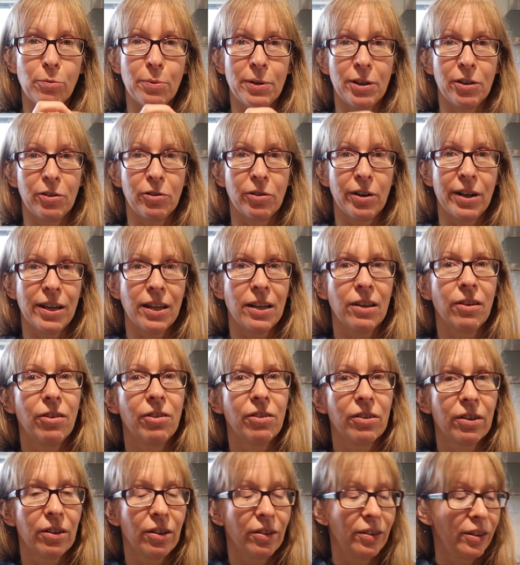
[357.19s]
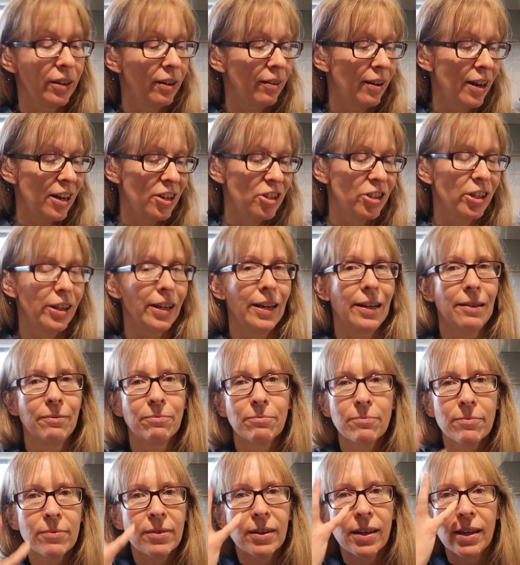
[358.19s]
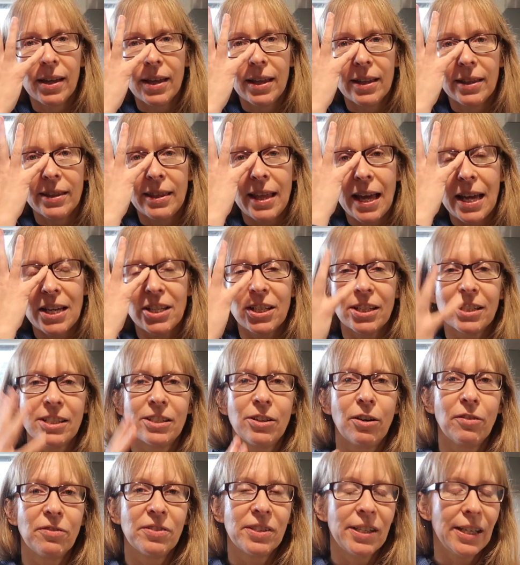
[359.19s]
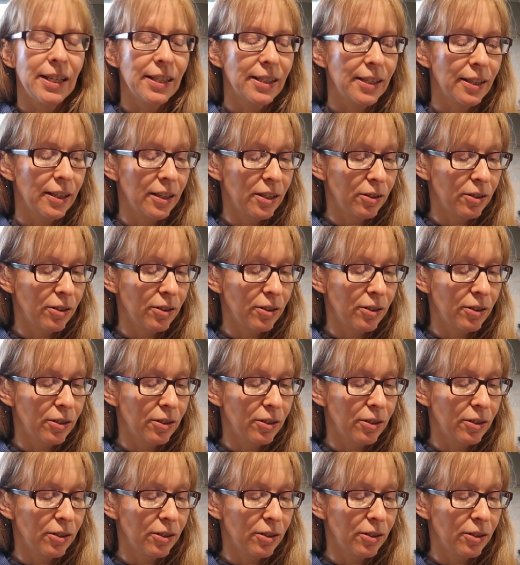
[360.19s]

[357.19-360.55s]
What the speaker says: bit of Greek yogurt on there actually, that just offsets it.